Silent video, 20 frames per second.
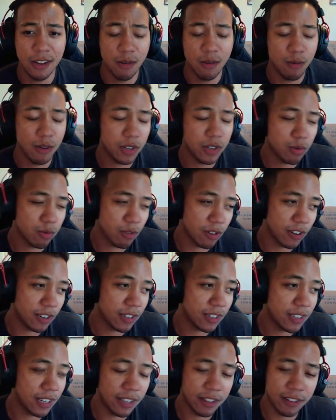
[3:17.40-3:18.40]
which we're going to
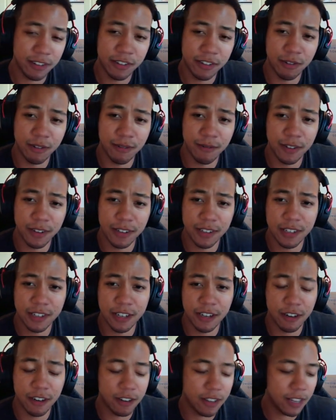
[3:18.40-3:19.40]
say they're doing for this
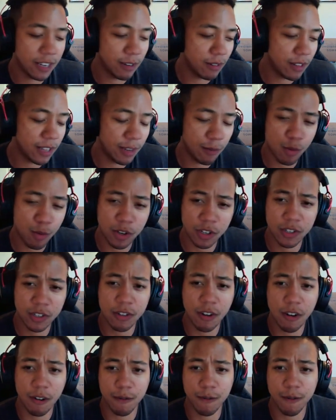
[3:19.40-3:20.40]
scenario. They want to
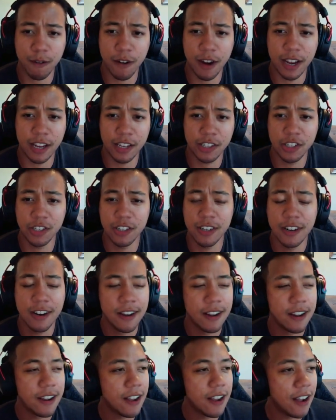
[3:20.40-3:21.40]
start fresh.
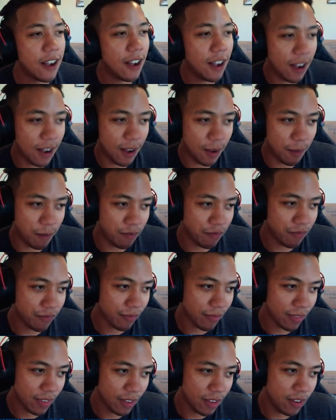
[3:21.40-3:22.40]
You
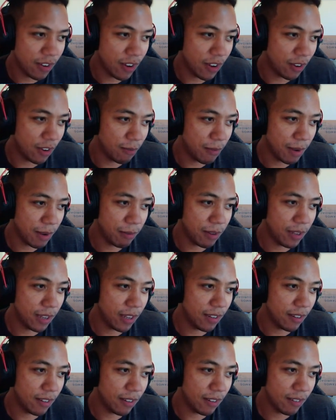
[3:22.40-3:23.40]
know,
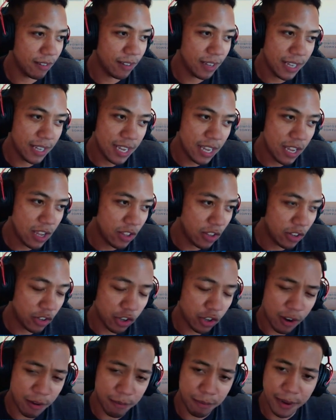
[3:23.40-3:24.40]
maybe the
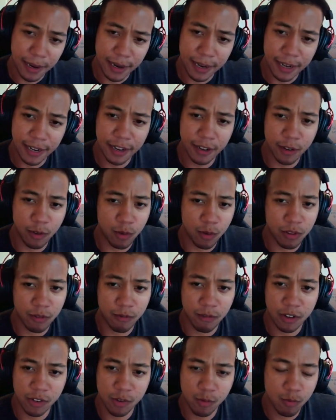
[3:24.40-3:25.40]
Sean Payton or the
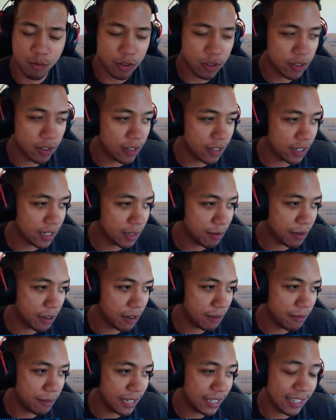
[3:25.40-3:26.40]
Russell Wilson
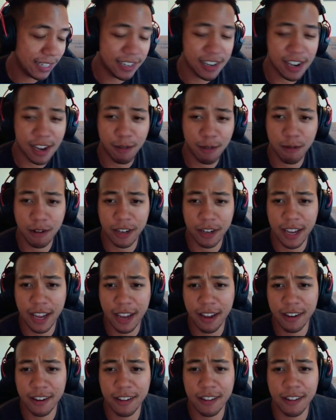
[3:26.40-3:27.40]
experiment did not work
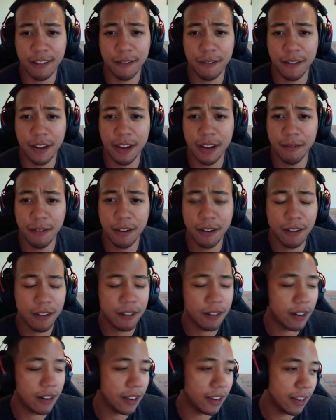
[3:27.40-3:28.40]
out in their
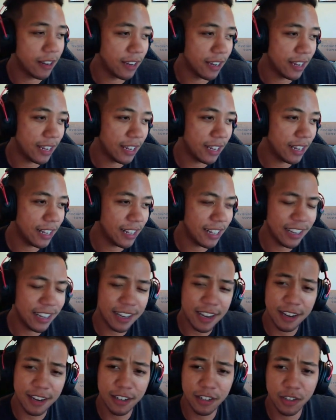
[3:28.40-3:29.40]
favor, and they
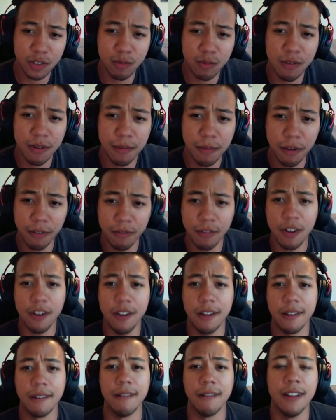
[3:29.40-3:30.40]
kind of just want to move
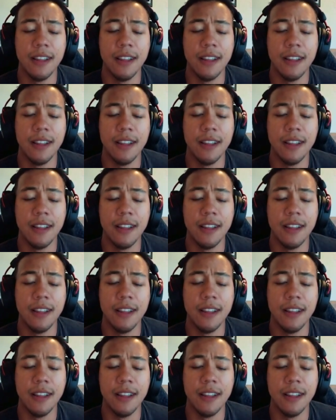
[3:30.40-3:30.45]
on.